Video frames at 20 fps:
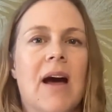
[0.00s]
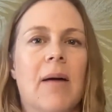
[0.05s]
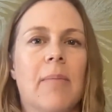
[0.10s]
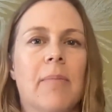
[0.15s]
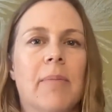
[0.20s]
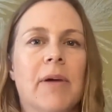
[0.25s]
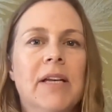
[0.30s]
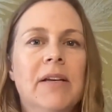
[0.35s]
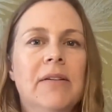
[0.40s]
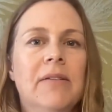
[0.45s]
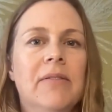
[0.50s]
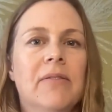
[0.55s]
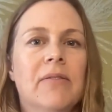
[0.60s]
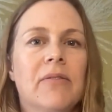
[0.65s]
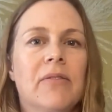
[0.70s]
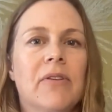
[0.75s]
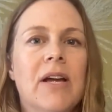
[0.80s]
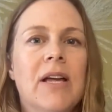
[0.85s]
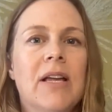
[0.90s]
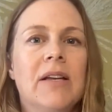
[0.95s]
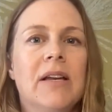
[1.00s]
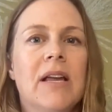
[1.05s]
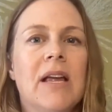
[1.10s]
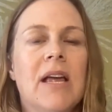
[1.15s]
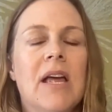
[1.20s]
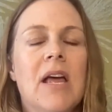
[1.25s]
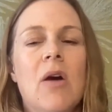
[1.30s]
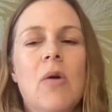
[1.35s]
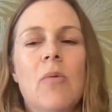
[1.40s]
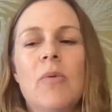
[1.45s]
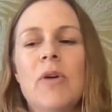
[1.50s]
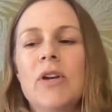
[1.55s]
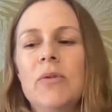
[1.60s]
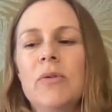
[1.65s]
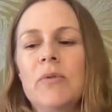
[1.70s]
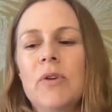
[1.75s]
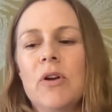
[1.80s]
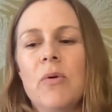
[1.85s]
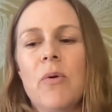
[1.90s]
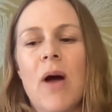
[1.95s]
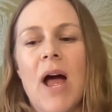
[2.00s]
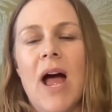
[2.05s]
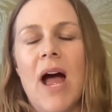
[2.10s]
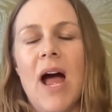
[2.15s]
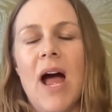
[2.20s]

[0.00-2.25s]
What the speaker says: happen, right? We don't know